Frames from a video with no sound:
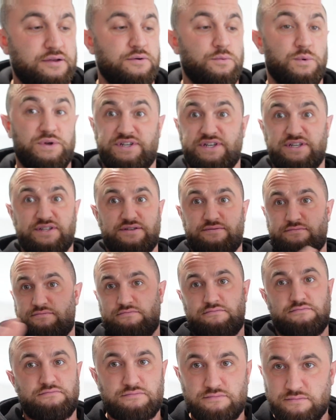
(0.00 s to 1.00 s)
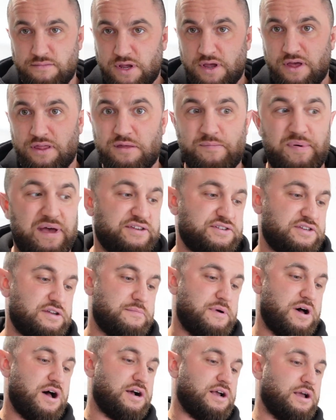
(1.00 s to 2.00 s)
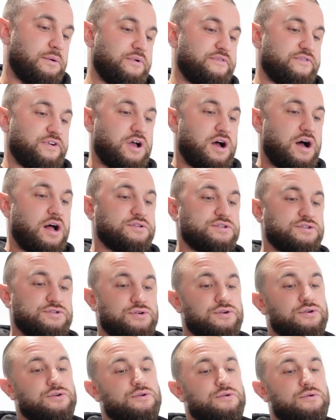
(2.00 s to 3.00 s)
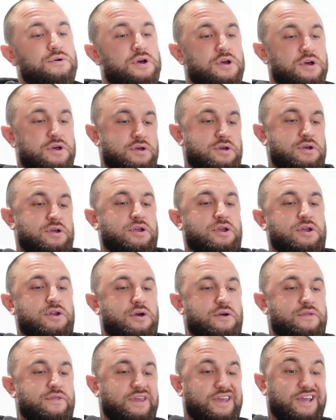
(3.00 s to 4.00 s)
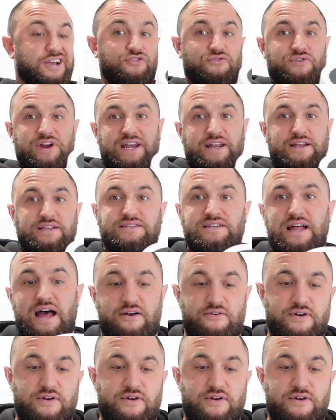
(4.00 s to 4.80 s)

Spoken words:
which is the best on the market with regards to, you know, the ingredients that